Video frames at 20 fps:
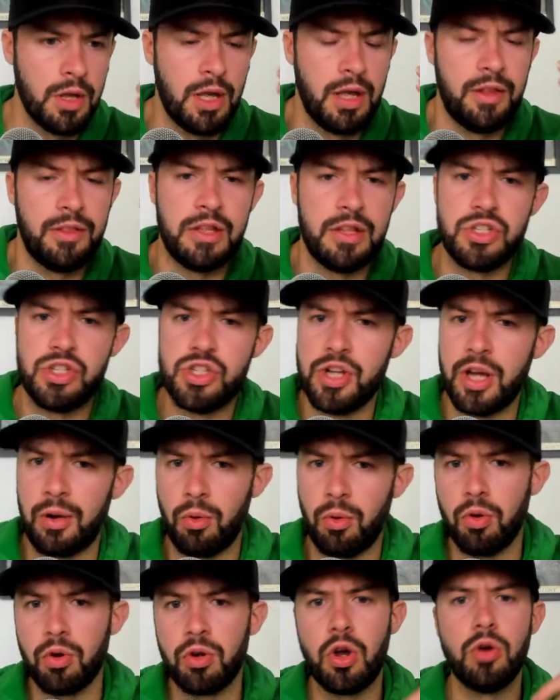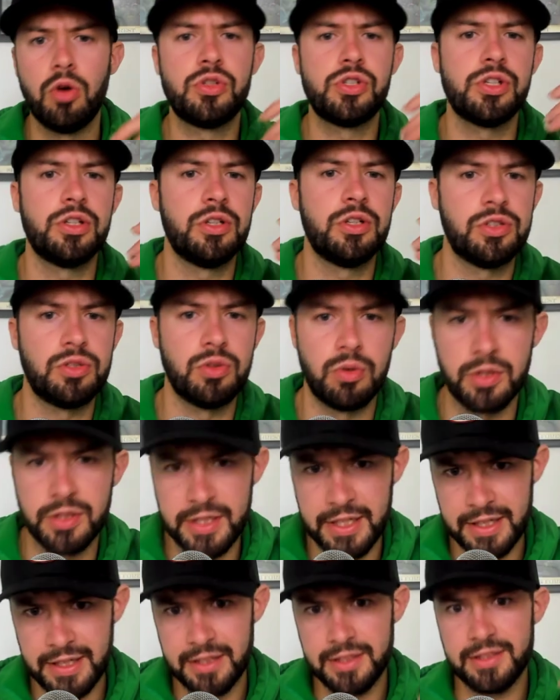the general coaches or
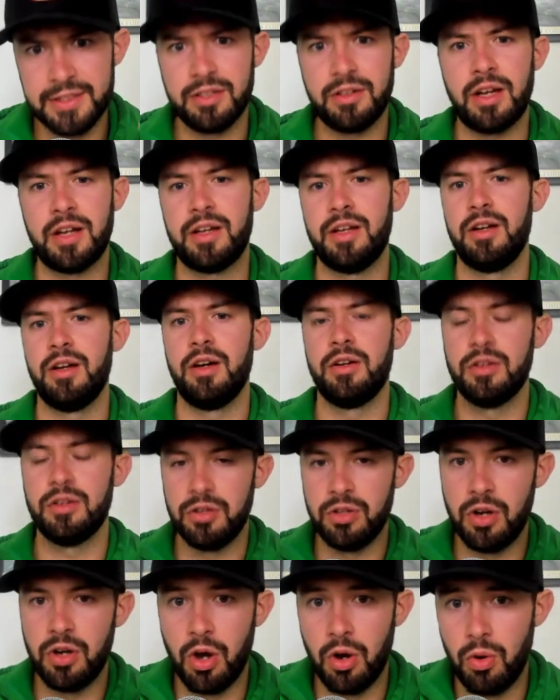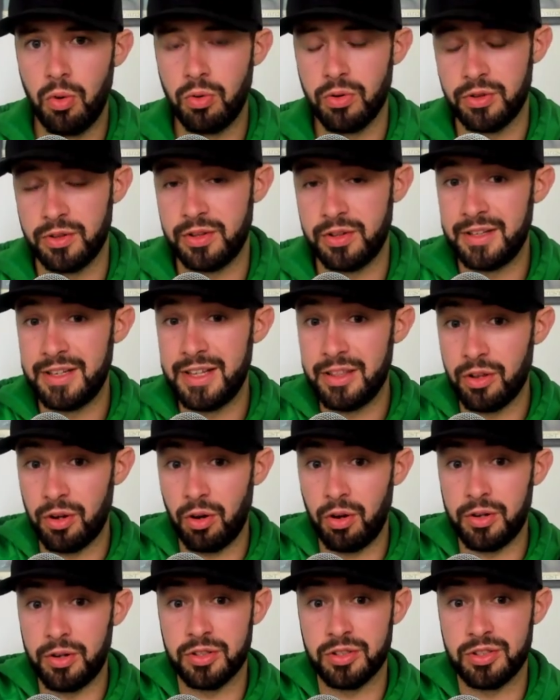kids, they're not going to know,
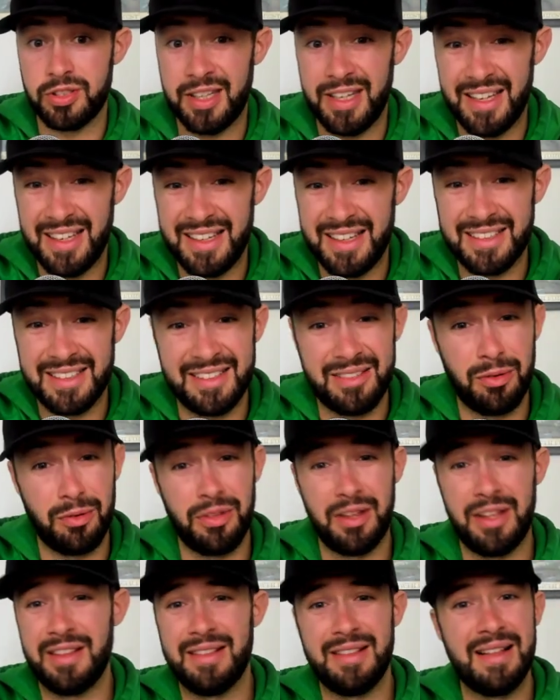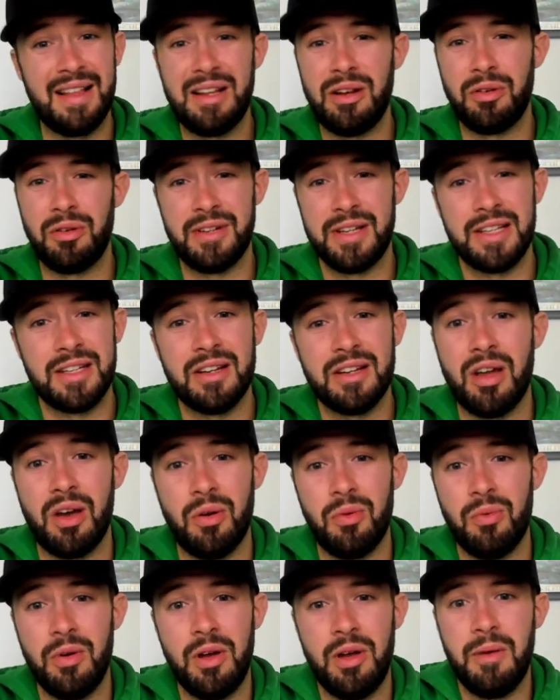neither understand, nor they, they don't need to
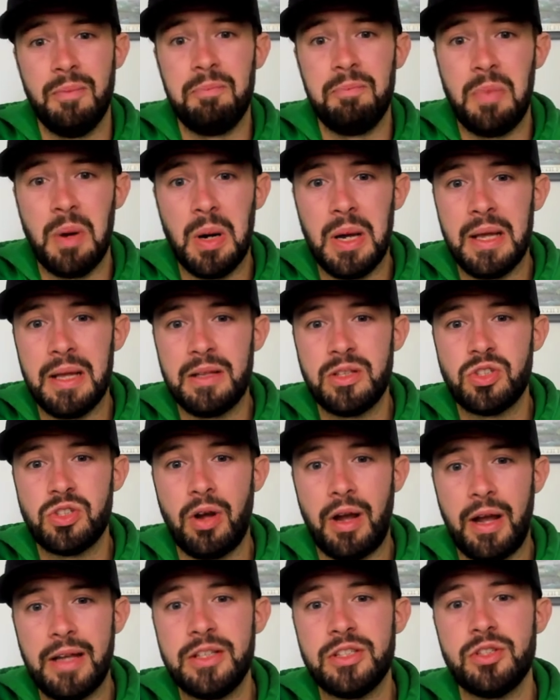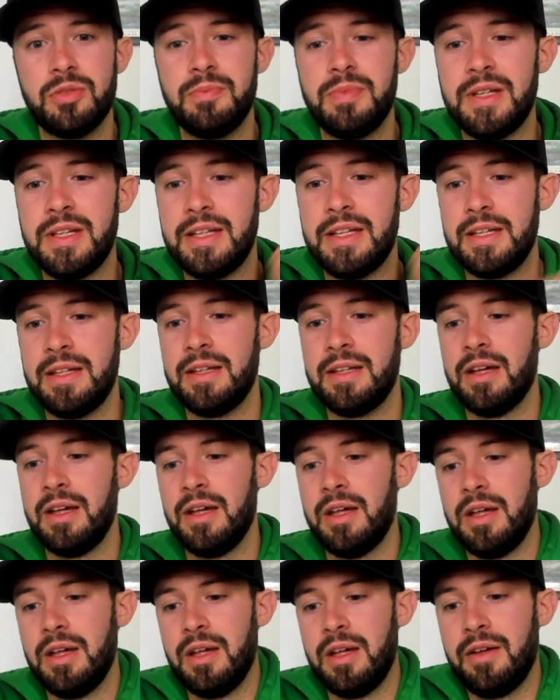know. But trying to be
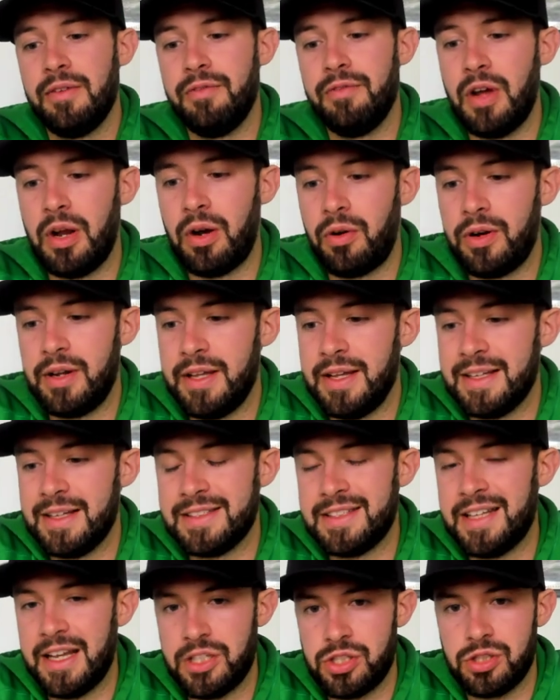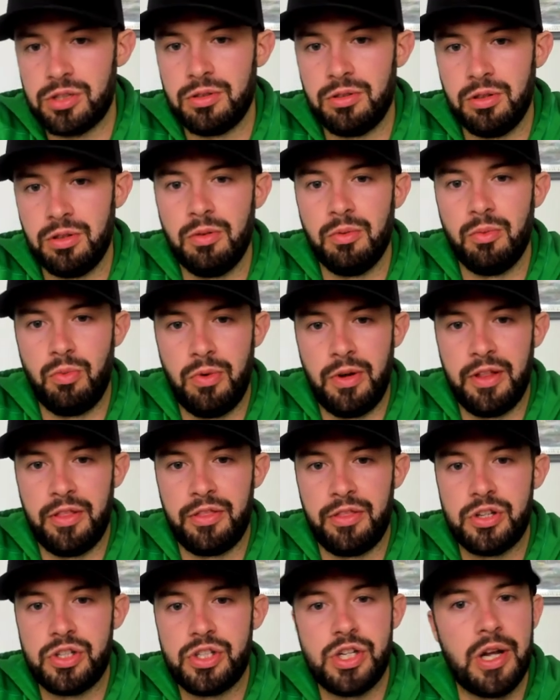very intentional
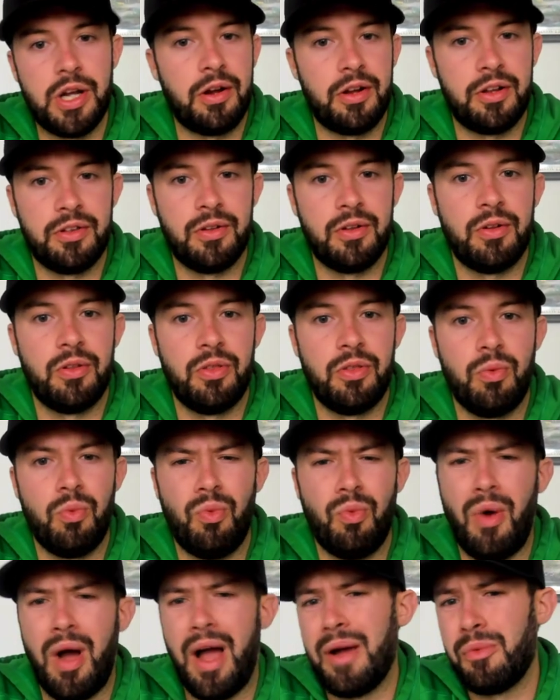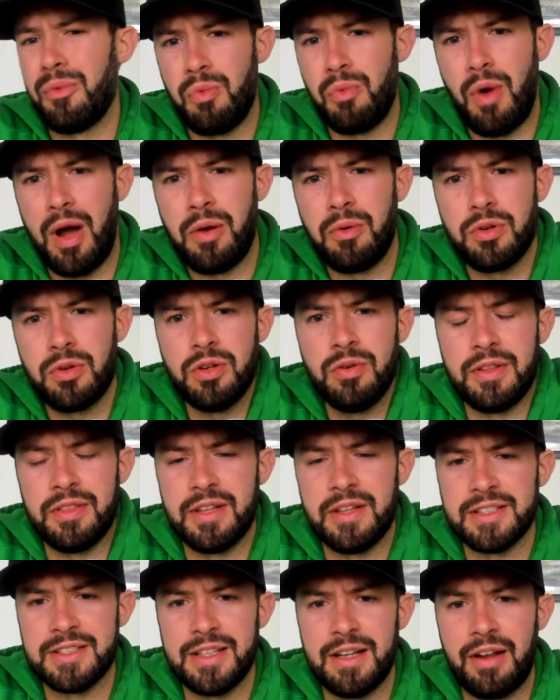with sharing why why we're doing
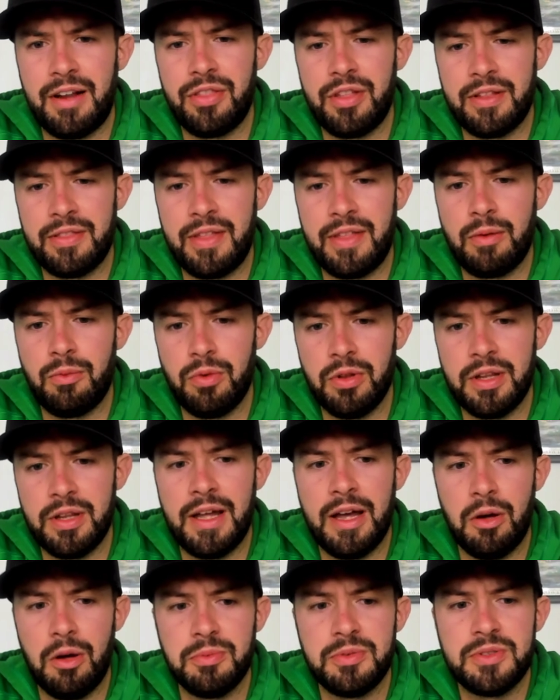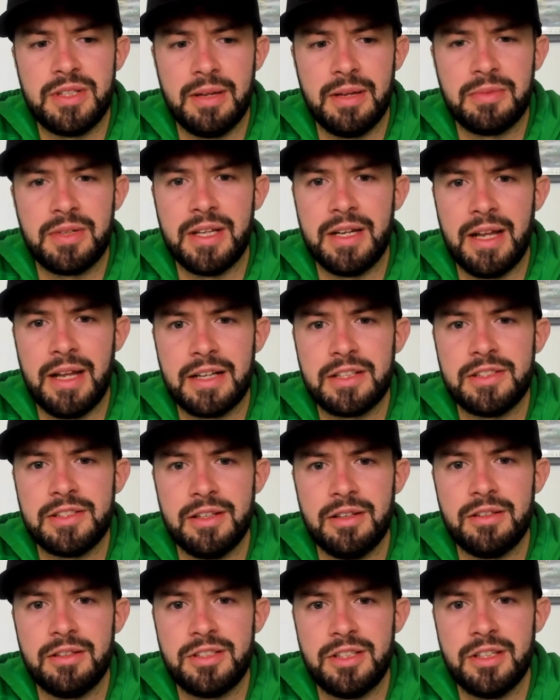this and i think that really helps them connect
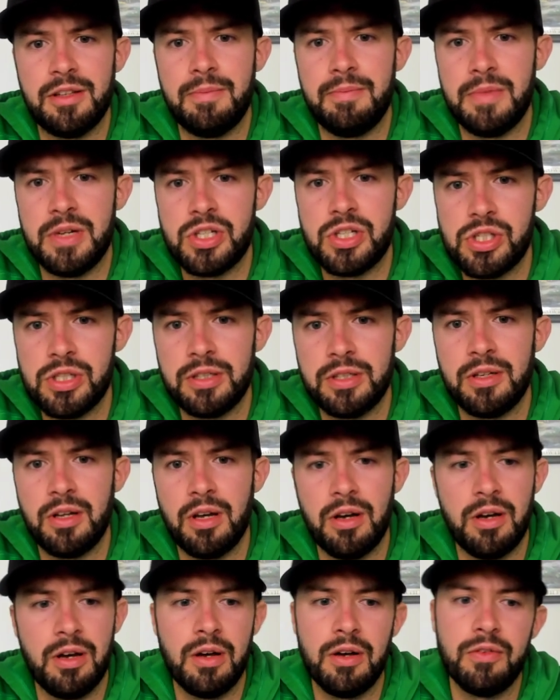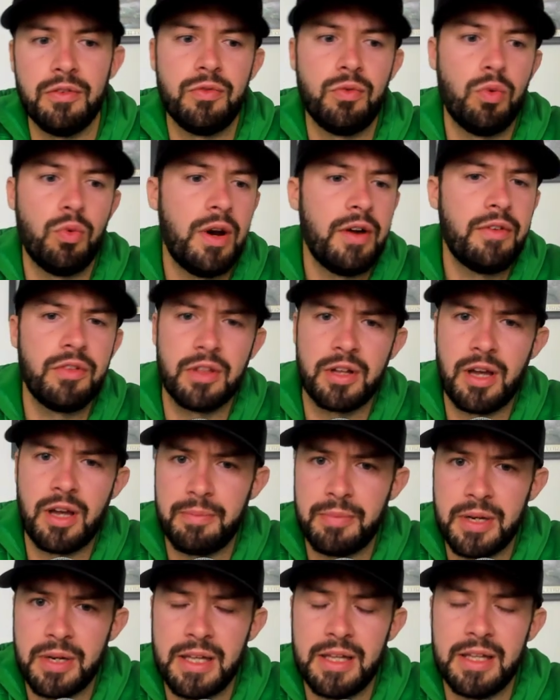to, to the mission of whatever the
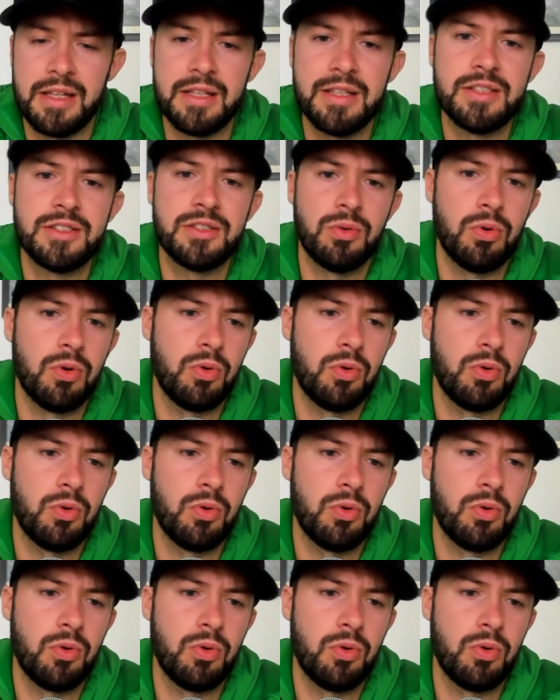company is or